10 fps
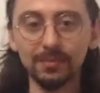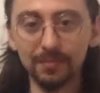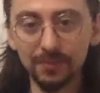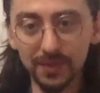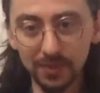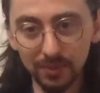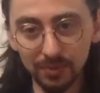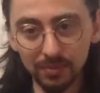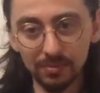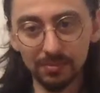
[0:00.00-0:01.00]

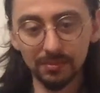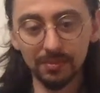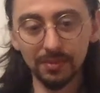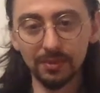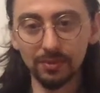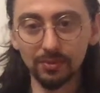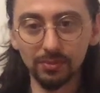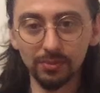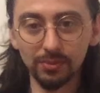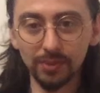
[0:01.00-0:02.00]
so you
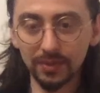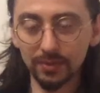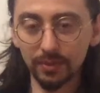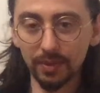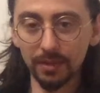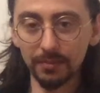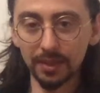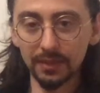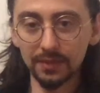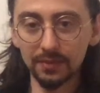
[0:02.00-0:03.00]
press your thumb
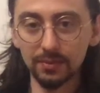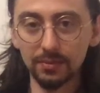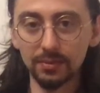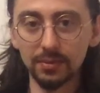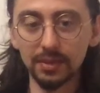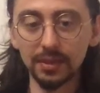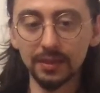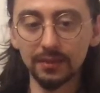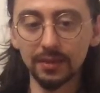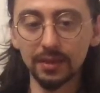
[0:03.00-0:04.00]
against your index
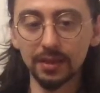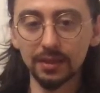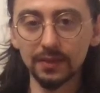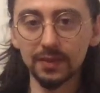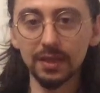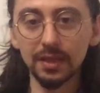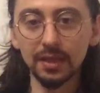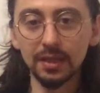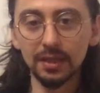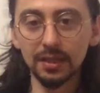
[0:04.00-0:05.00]
finger like this,
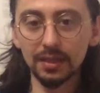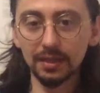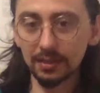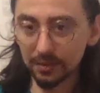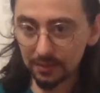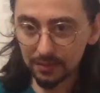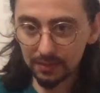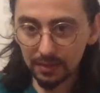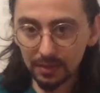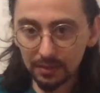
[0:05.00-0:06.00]
and
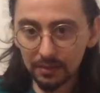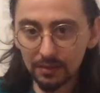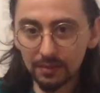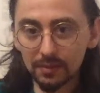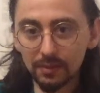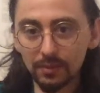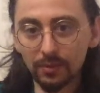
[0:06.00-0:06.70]
then your